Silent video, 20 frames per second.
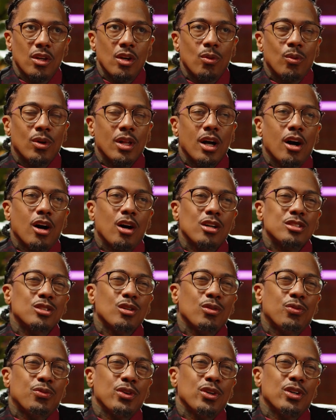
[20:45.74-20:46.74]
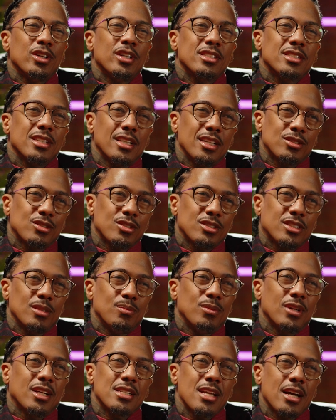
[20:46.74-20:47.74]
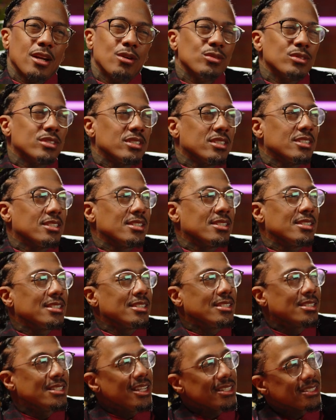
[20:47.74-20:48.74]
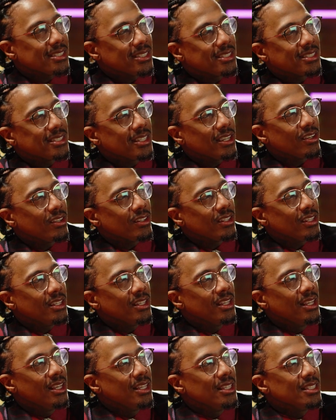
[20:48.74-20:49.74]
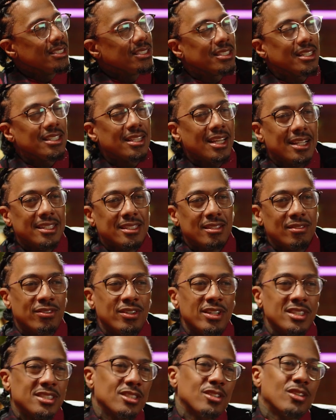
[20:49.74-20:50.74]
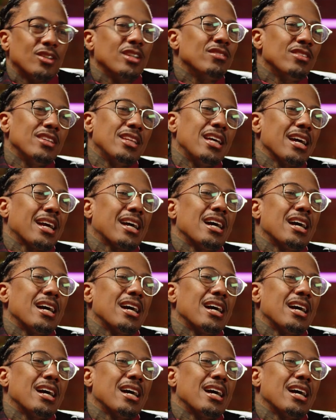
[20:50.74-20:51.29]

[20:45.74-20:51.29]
Well, I also feel, and it's interesting because I don't necessarily see that division or even that